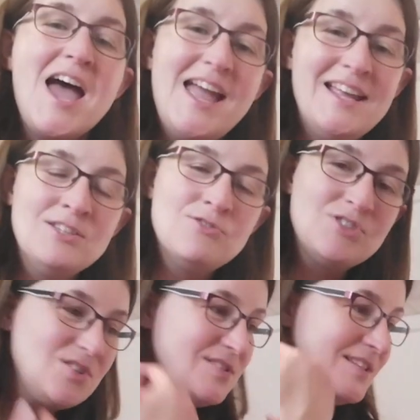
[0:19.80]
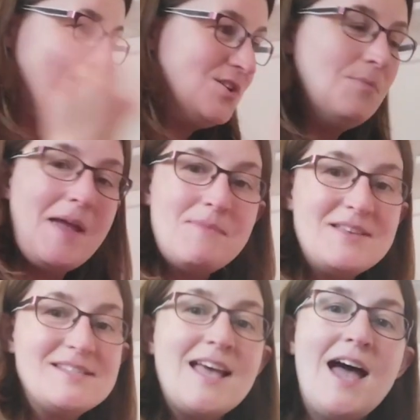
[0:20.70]
introducing your
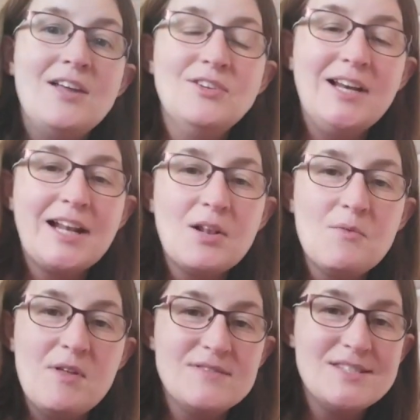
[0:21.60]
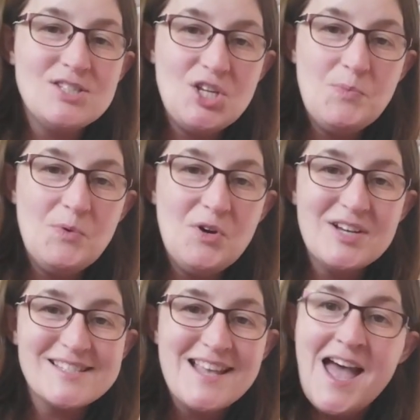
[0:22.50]
babies and your little ones to
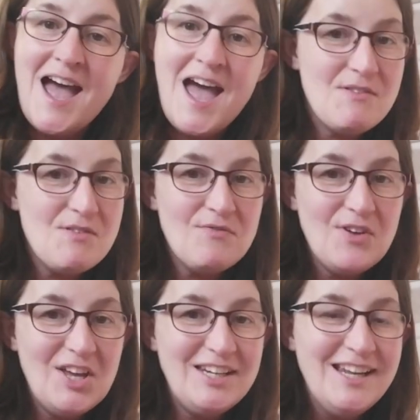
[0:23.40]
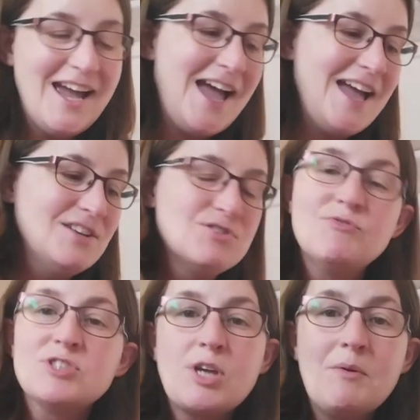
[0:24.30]
books, having fun and
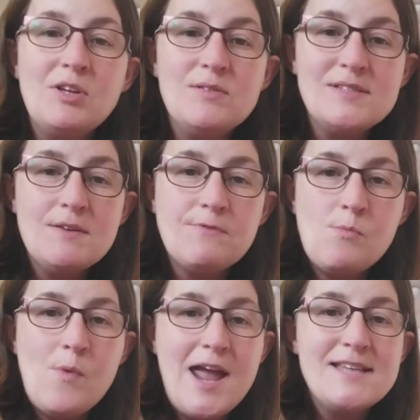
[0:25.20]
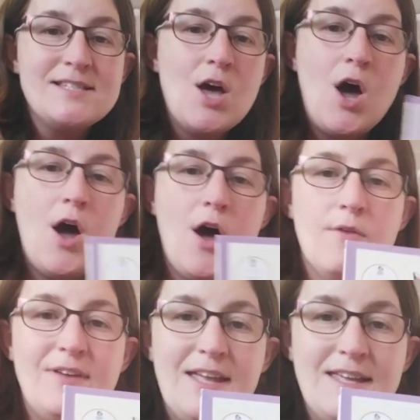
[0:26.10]
showing you different ways of
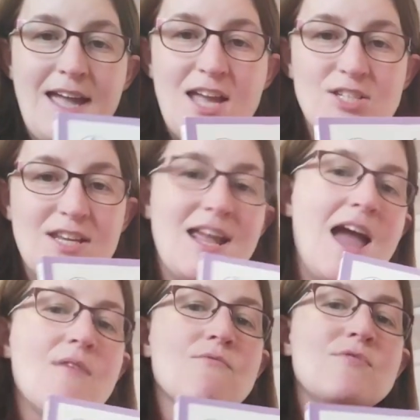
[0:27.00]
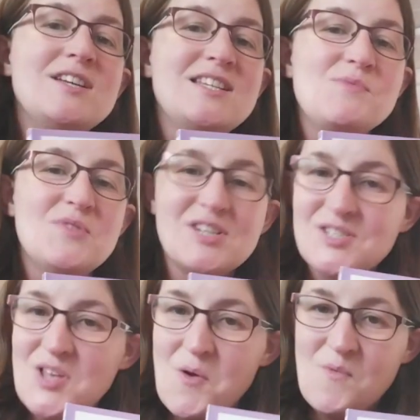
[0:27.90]
engaging and reading books
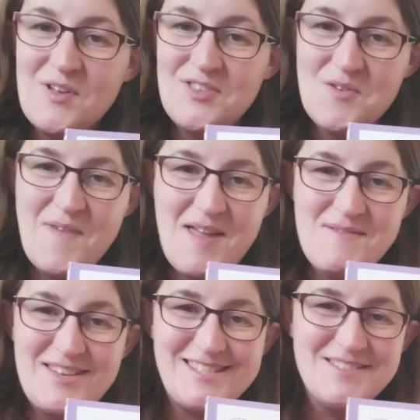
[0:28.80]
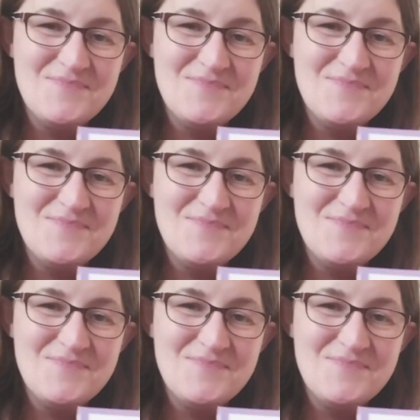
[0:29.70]
with your babies.